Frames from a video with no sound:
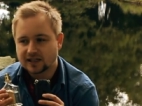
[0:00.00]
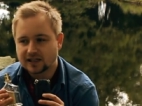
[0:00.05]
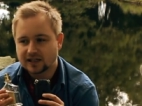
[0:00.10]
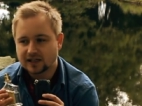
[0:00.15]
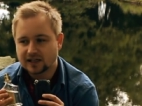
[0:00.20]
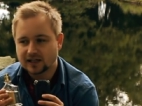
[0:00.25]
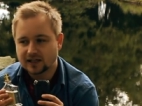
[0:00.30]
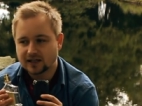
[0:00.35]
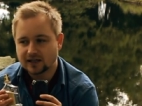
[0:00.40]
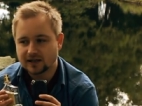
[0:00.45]

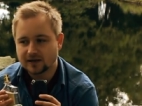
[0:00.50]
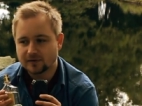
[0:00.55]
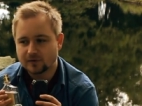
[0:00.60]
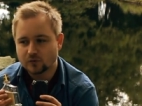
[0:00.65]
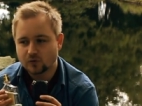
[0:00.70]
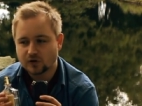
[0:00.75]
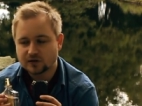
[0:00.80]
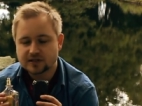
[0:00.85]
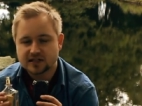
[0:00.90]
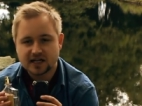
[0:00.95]
Uh,
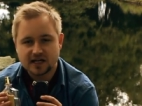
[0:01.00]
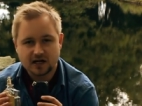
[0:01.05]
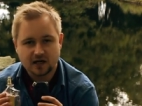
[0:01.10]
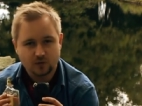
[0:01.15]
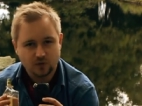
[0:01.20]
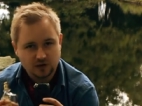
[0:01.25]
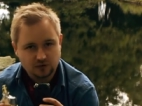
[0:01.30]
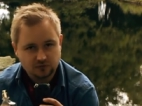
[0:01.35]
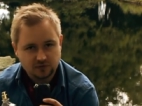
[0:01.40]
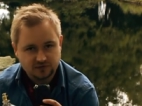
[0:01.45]
one day I
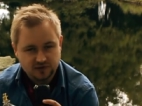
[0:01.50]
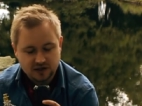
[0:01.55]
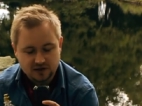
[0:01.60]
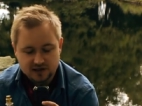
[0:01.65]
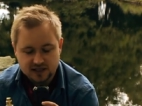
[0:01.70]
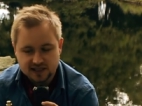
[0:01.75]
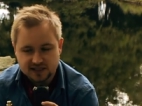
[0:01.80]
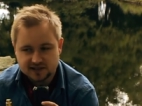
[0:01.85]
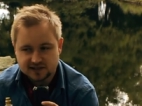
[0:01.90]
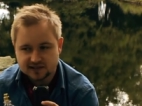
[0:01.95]
will review
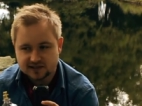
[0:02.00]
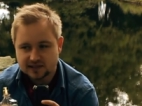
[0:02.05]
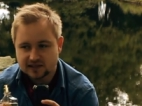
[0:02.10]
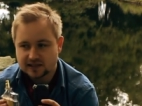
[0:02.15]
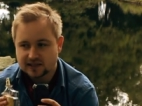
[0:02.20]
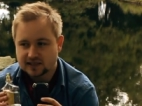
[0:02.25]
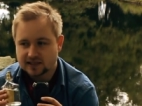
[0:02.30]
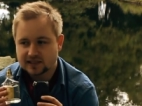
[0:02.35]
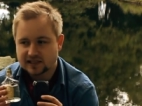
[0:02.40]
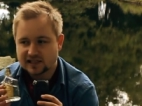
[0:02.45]
this,
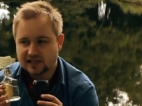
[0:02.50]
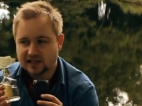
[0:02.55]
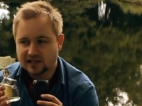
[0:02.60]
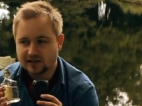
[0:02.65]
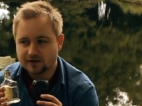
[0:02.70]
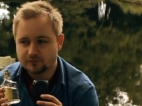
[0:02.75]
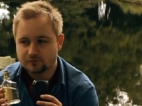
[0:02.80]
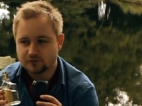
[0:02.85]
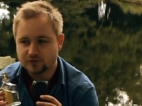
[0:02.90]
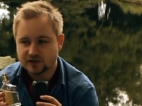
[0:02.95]

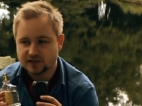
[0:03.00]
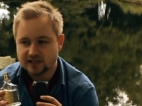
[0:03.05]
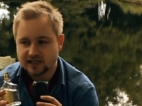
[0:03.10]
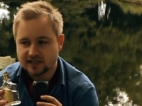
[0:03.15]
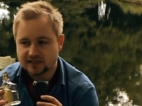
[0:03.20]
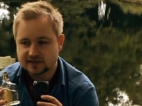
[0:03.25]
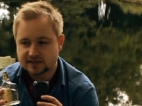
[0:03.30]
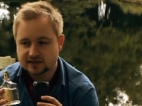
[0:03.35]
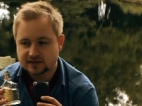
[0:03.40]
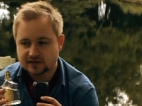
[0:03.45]
um, but
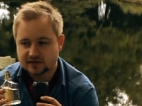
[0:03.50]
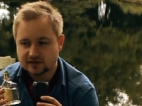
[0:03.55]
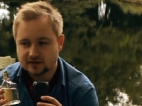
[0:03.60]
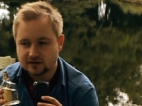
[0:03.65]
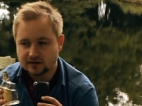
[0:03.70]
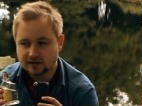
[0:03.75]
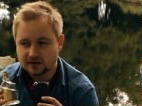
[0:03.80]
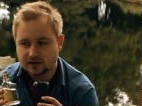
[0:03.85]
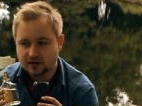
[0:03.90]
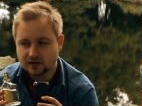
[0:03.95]
there's
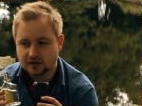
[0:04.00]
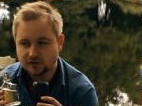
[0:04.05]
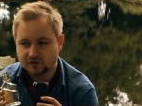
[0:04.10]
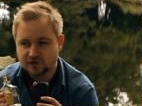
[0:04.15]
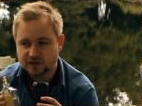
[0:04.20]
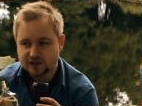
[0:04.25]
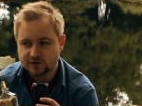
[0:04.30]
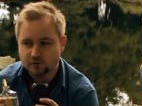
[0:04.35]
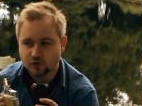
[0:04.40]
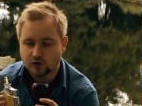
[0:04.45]
a
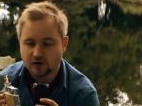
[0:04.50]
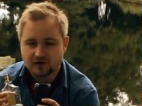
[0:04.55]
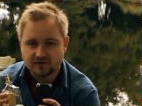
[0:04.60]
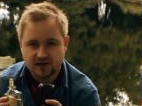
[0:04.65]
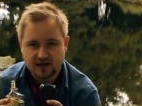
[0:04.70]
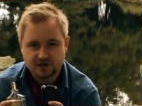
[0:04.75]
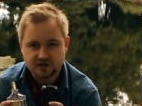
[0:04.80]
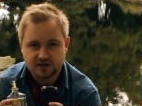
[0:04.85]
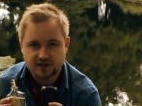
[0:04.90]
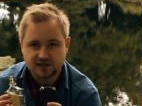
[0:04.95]
few more
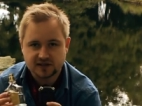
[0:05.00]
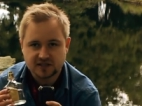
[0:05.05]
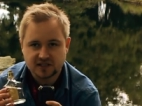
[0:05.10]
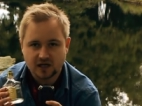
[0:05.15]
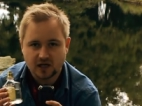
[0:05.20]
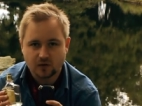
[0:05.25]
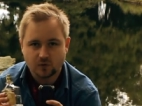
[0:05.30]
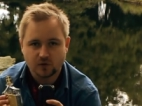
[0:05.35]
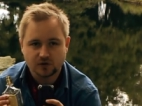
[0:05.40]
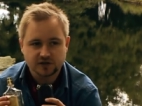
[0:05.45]
adventures that
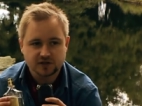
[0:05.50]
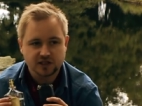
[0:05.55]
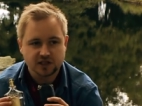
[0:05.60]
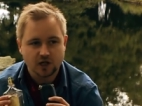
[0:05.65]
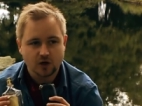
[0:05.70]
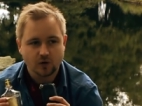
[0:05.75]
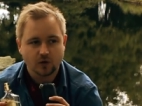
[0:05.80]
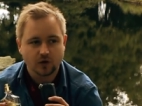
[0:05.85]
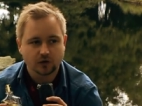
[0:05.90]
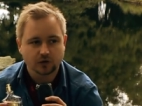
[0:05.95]
I want to
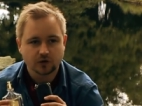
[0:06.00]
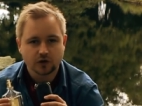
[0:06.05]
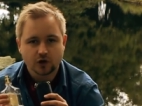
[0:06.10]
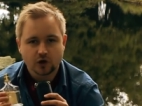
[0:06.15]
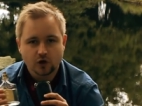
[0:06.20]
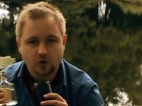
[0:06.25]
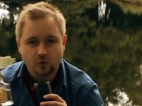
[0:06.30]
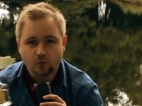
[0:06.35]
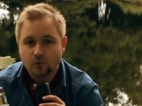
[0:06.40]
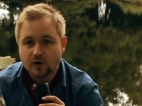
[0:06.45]
go on
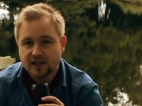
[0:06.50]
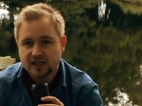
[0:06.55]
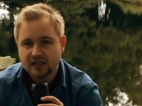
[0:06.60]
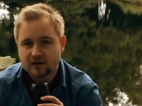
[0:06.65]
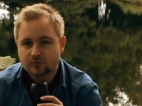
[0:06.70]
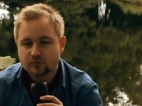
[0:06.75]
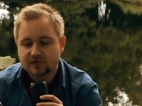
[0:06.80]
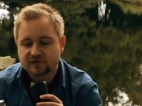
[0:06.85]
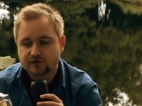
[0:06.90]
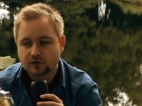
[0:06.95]
with
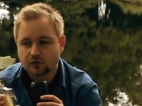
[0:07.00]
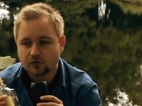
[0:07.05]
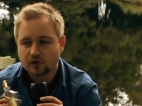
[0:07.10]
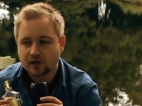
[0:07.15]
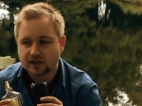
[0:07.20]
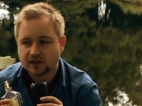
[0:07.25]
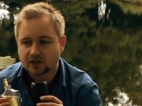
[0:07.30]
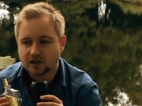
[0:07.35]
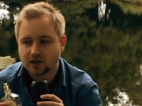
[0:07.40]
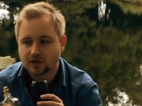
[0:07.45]
it before
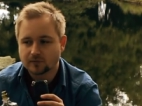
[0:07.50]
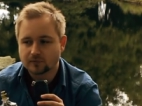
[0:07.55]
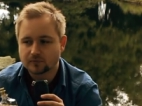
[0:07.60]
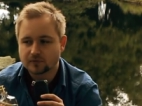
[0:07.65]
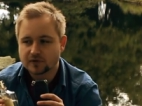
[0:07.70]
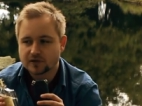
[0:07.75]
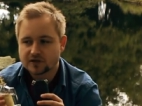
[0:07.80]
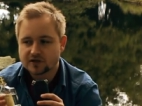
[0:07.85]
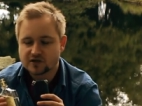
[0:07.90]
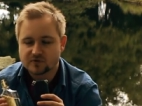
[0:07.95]
I come
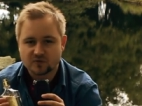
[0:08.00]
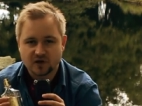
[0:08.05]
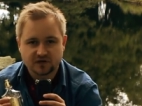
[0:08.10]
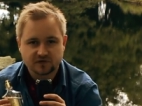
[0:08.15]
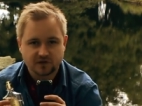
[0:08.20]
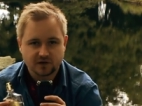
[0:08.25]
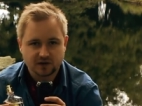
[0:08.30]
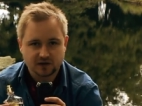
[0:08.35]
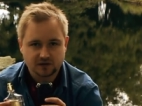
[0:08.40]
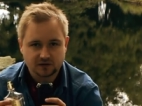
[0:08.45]
to my final